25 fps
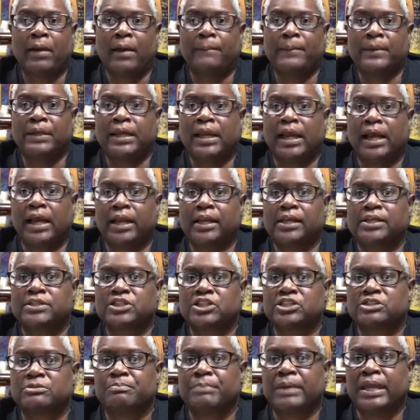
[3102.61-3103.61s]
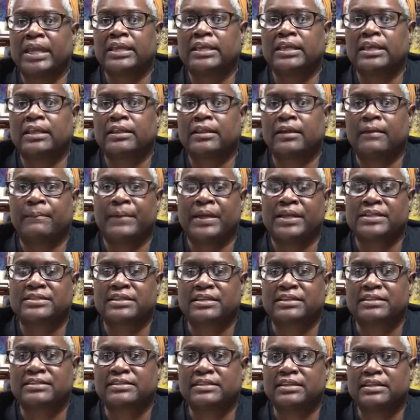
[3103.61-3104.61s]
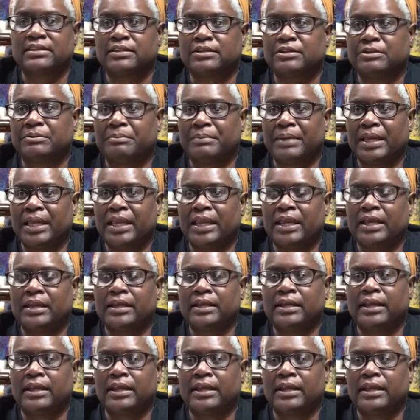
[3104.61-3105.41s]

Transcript: I've been kind of just making them as I see the demand.